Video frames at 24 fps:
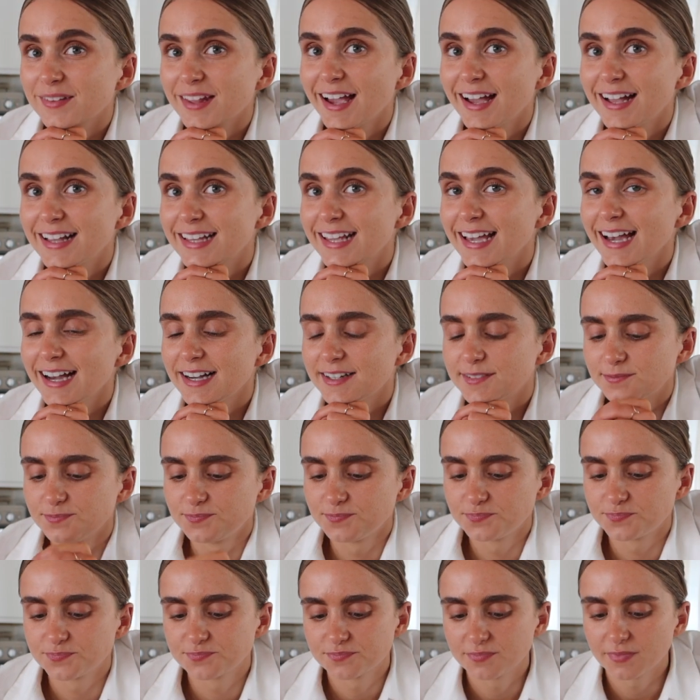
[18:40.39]
And yeah,
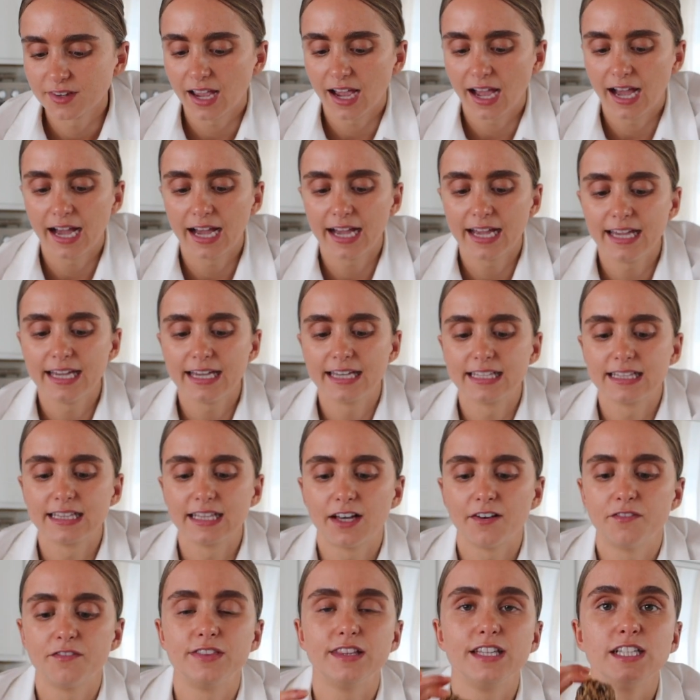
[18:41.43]
I
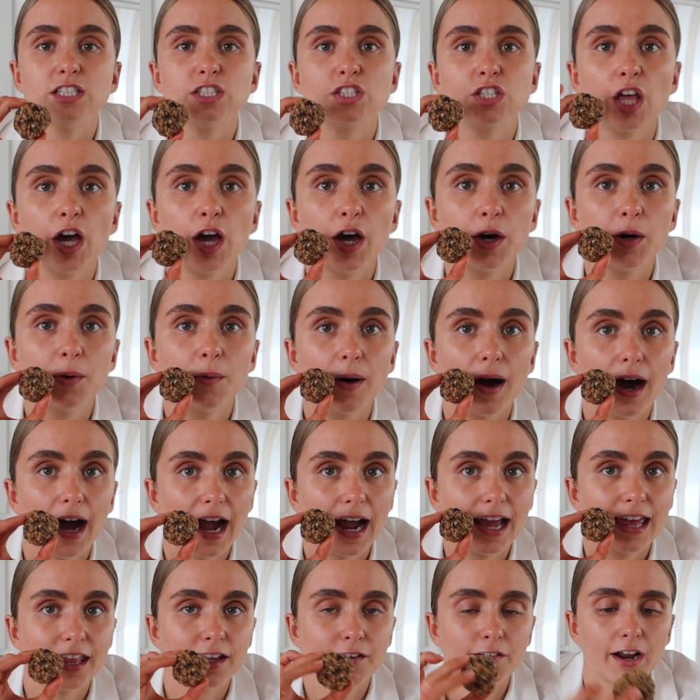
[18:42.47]
love these though.
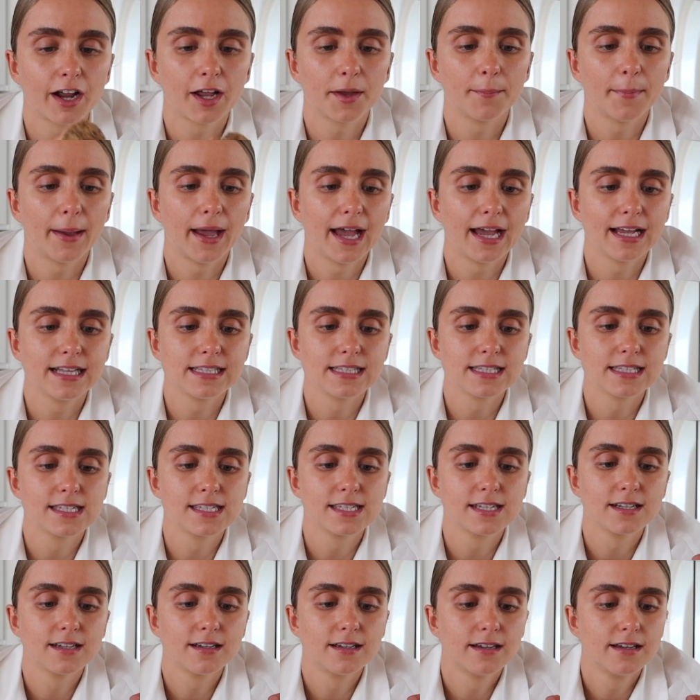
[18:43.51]
Highly recommend
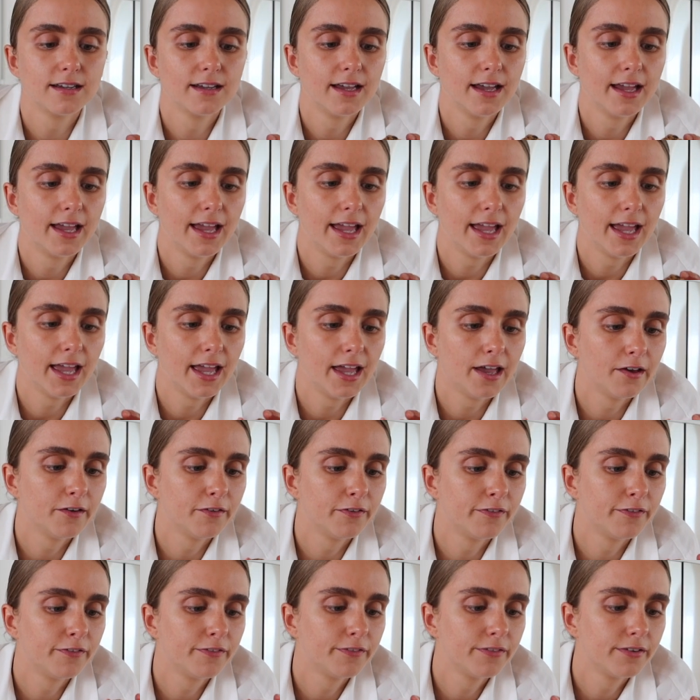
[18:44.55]

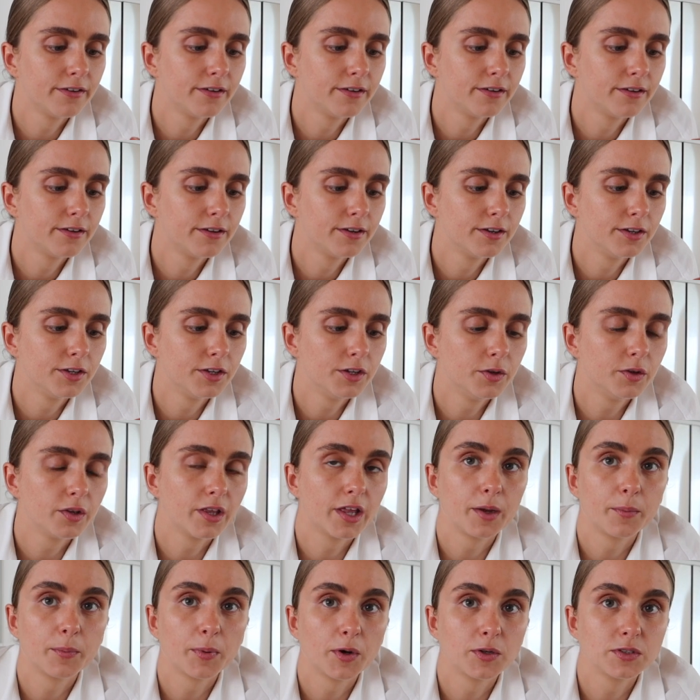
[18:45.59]
if you
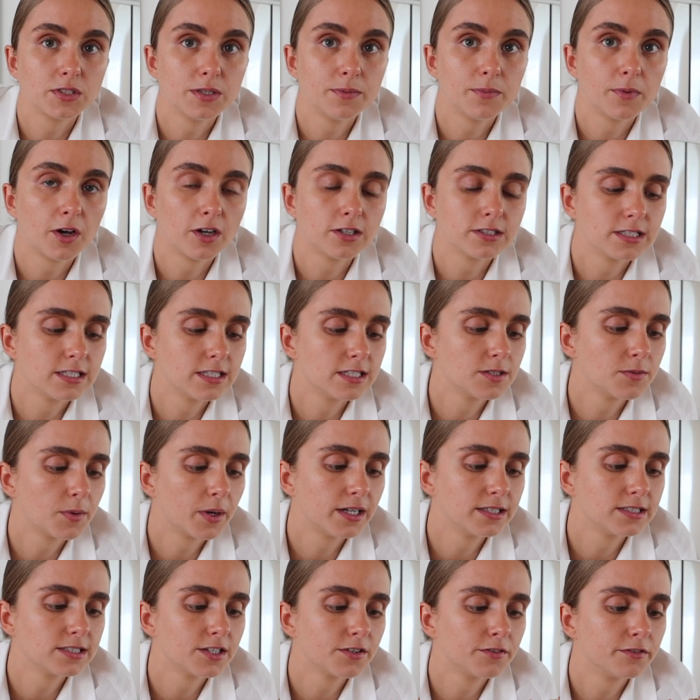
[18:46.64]
like protein balls. This
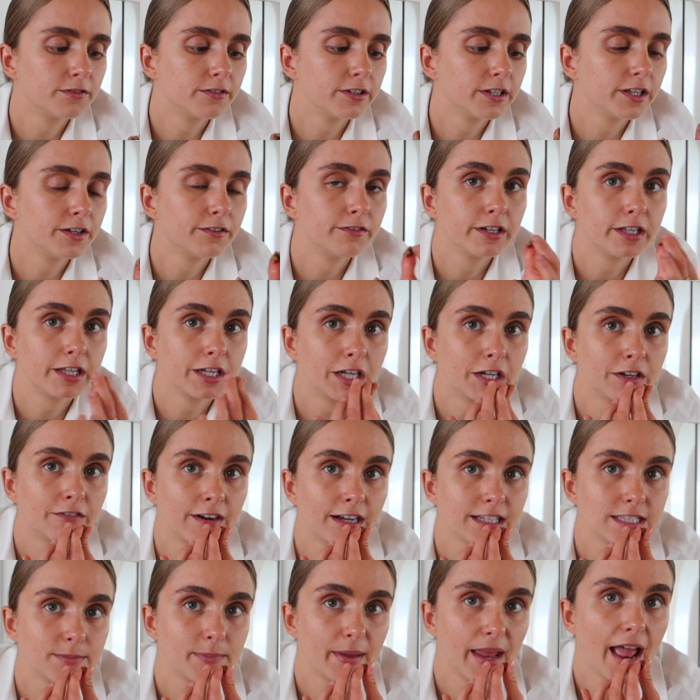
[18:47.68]
one's a really, really good
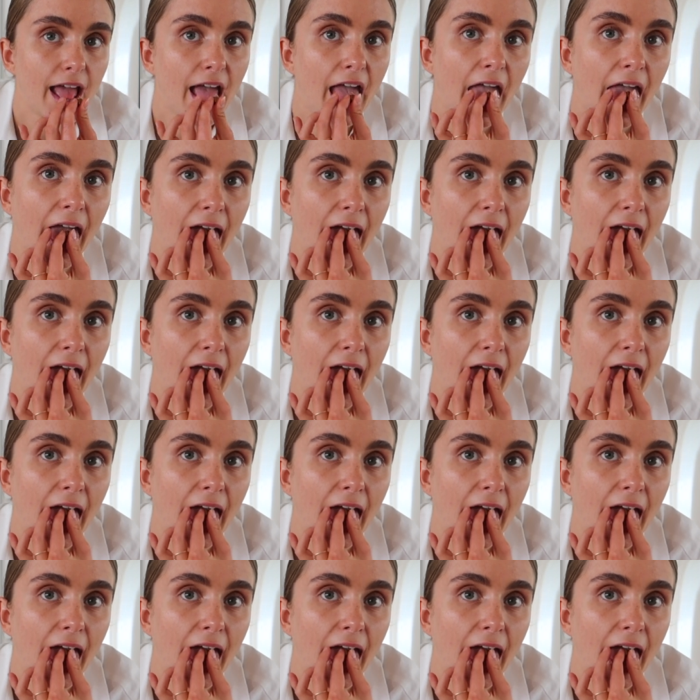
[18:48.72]
recipe.